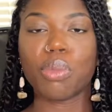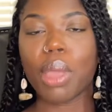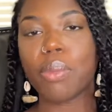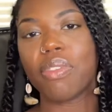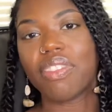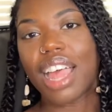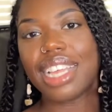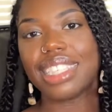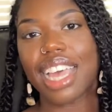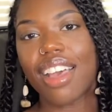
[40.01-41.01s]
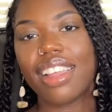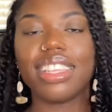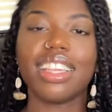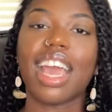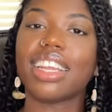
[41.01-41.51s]
the baby flies out and
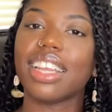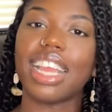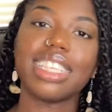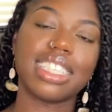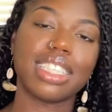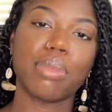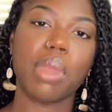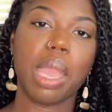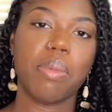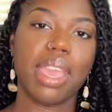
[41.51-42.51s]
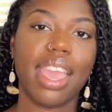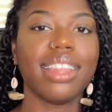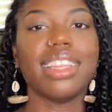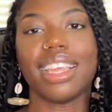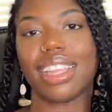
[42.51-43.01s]
the doctor catches the baby
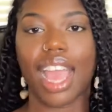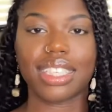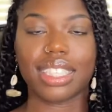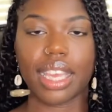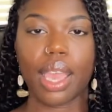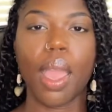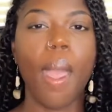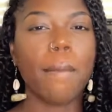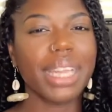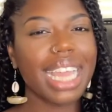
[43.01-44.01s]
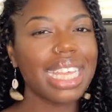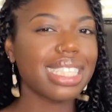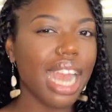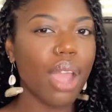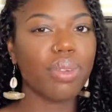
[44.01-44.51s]
and then that's it. But
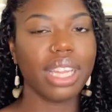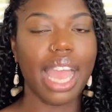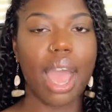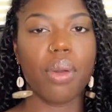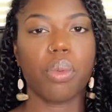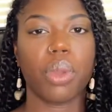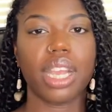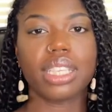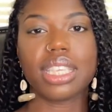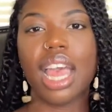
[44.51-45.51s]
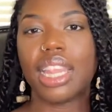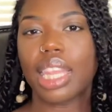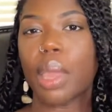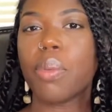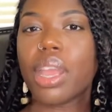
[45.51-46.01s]
that's not really how it works.
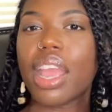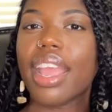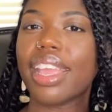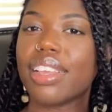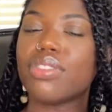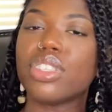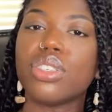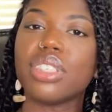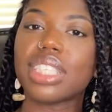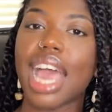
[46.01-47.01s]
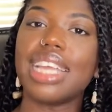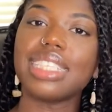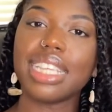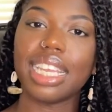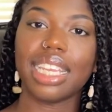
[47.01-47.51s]
Labor gives you
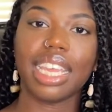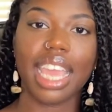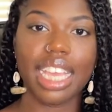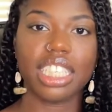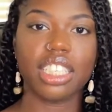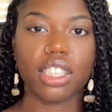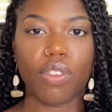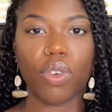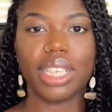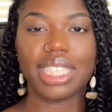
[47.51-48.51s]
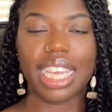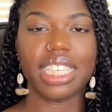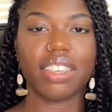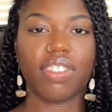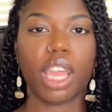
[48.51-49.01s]
signs and indications of what
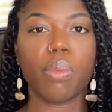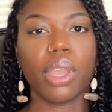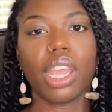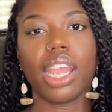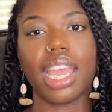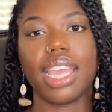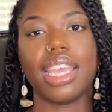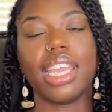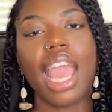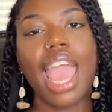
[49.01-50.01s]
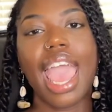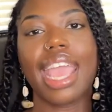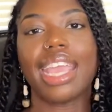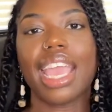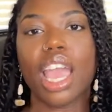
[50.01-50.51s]
stage of labor you're in
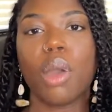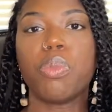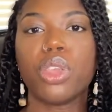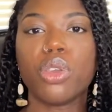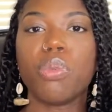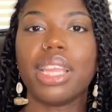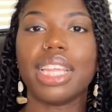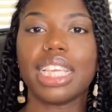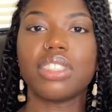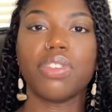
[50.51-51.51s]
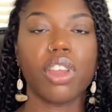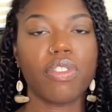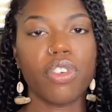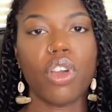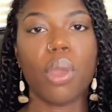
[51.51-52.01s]
and can help you be less
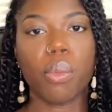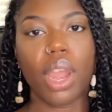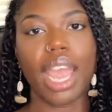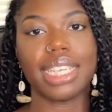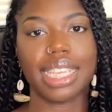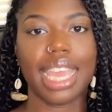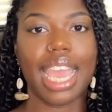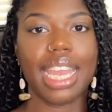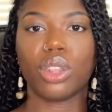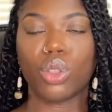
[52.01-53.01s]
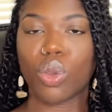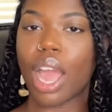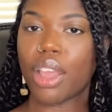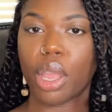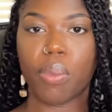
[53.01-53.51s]
fearful and more educated
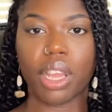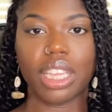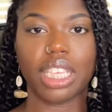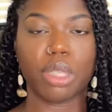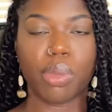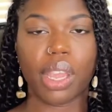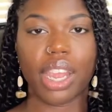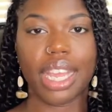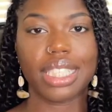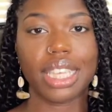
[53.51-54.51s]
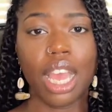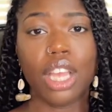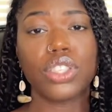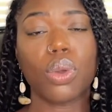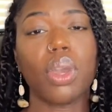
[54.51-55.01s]
throughout your birth experience.
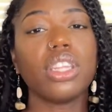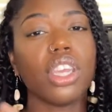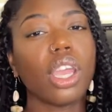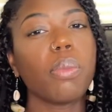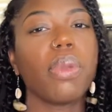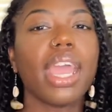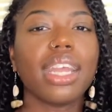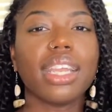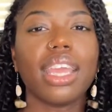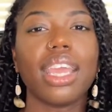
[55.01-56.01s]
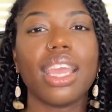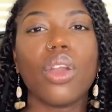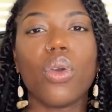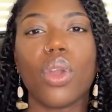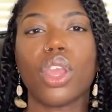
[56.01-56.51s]
So whether you're
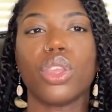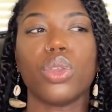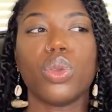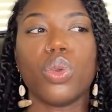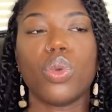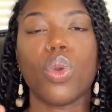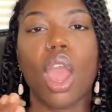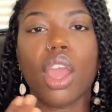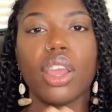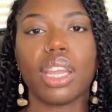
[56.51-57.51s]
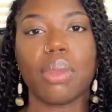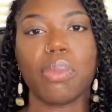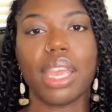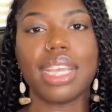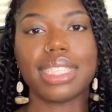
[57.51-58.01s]
pregnant or you are going to
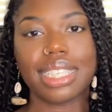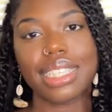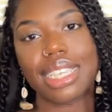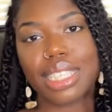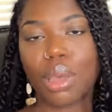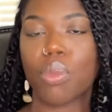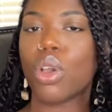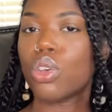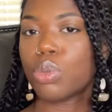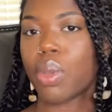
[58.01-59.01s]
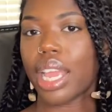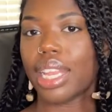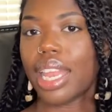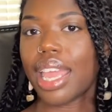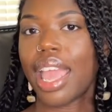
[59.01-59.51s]
be assisting someone who's
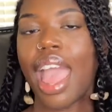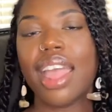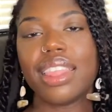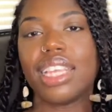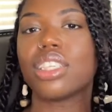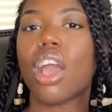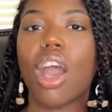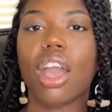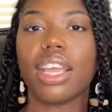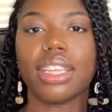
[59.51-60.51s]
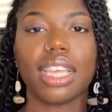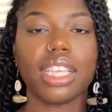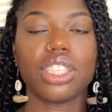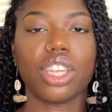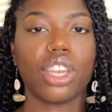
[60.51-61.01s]
pregnant, these are all good
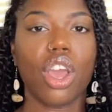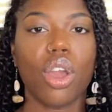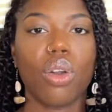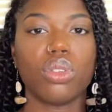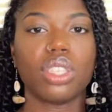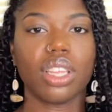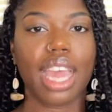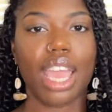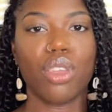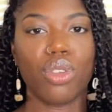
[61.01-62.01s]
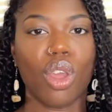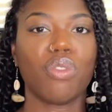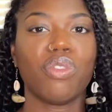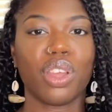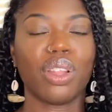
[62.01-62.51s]
things to know so that you
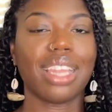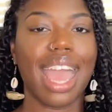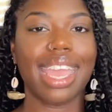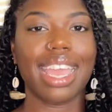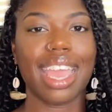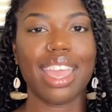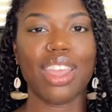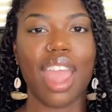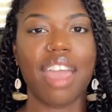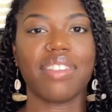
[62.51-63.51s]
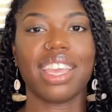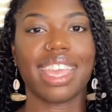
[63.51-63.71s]
don't feel like you're having a